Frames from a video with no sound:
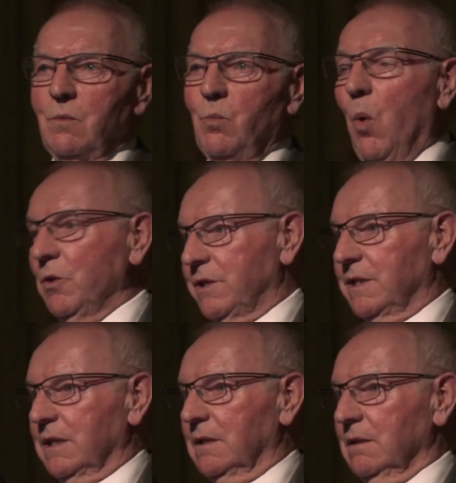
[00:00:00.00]

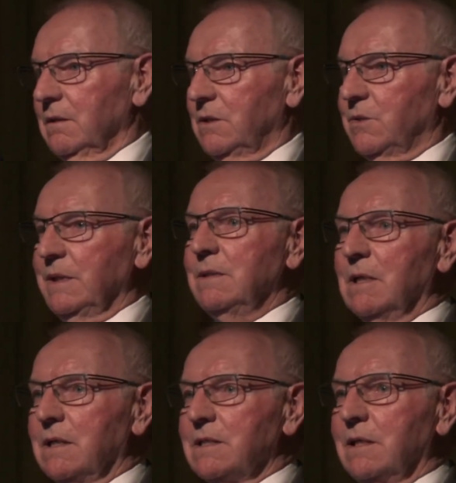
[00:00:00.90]
wanted 20
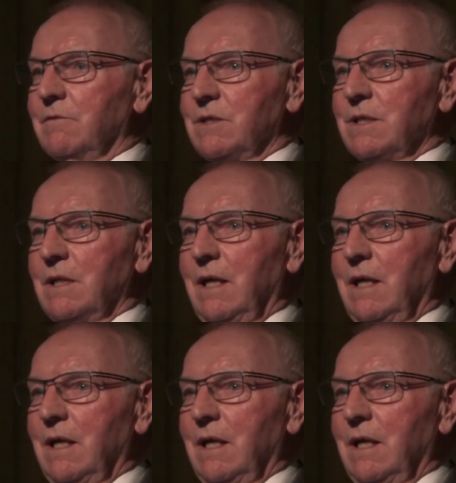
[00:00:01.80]
millisieverts